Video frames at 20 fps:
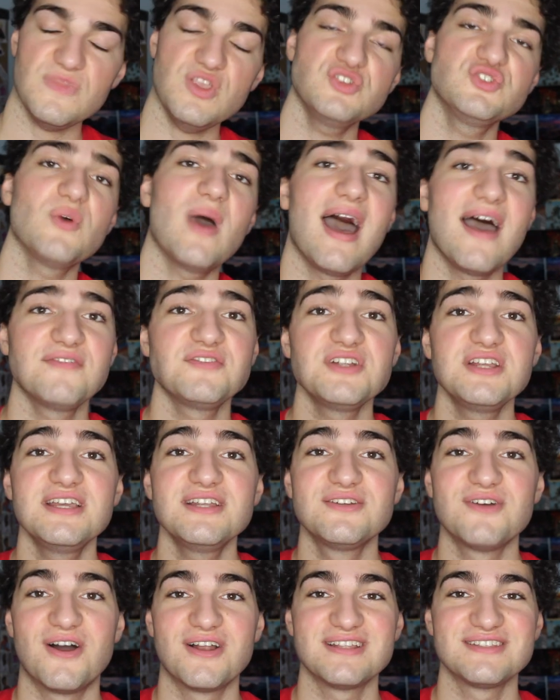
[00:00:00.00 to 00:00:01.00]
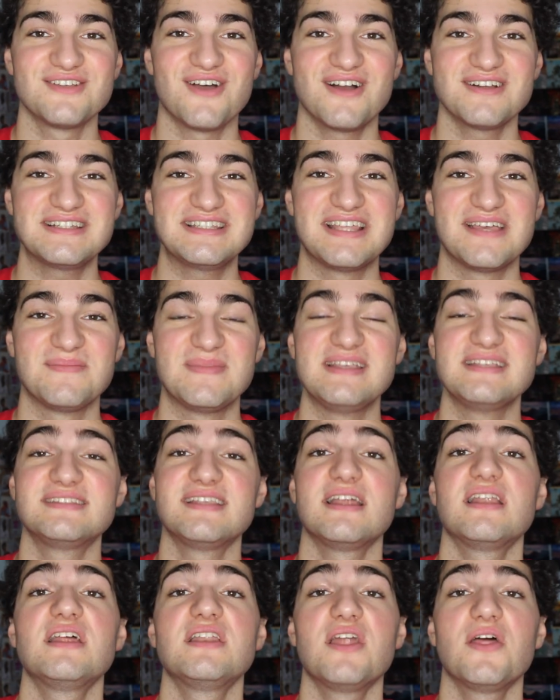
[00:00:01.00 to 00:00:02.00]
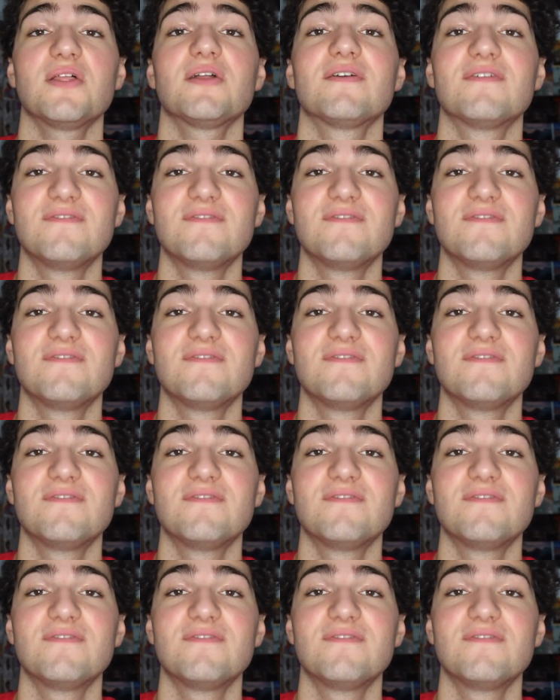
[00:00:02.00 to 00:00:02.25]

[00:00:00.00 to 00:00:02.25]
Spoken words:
So after he had gone and talked to them, he sent another